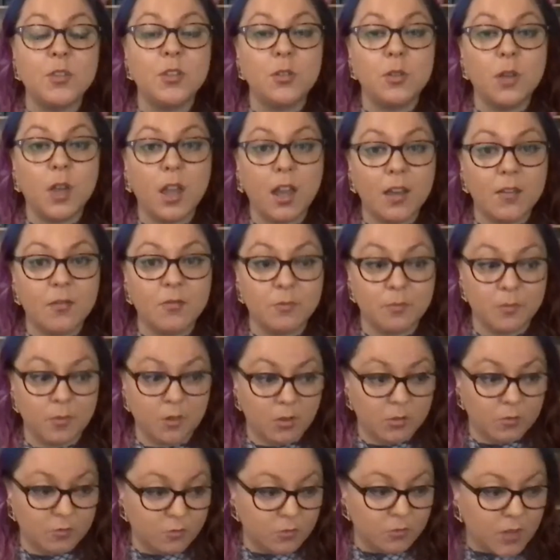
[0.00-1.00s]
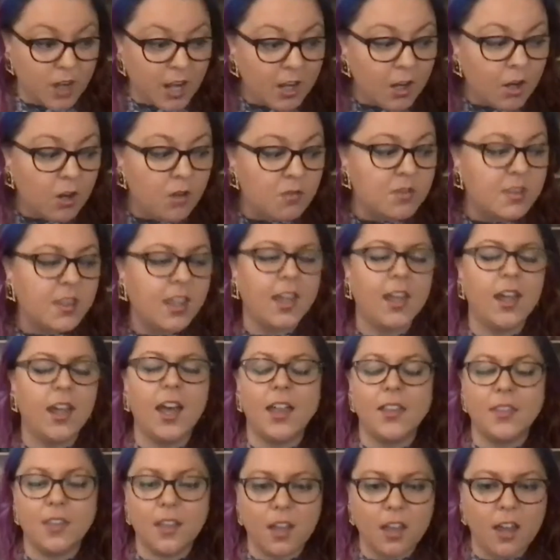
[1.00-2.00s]
you have read over that.
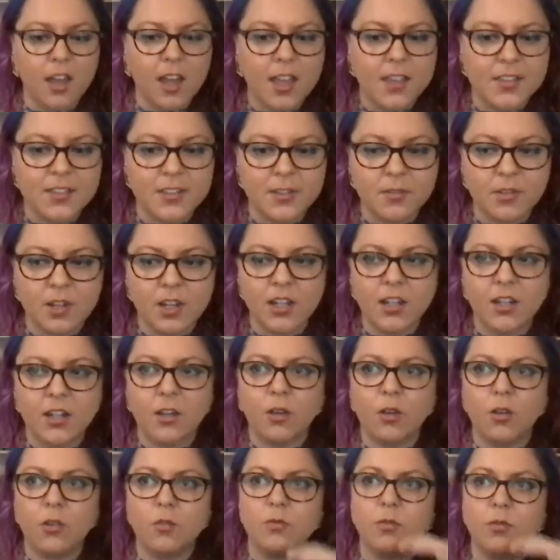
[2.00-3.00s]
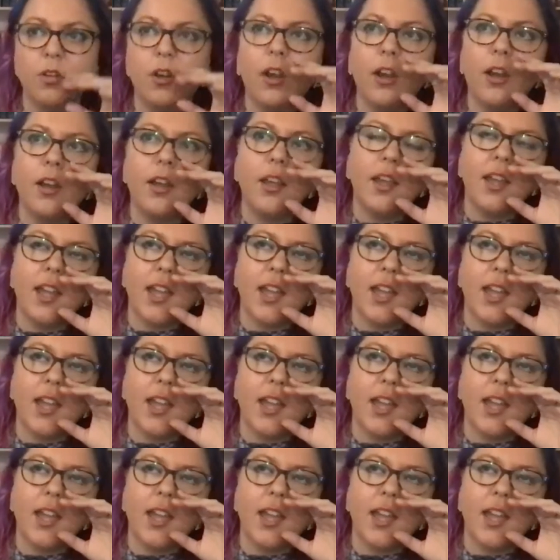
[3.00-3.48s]
Other eyes are reading over it.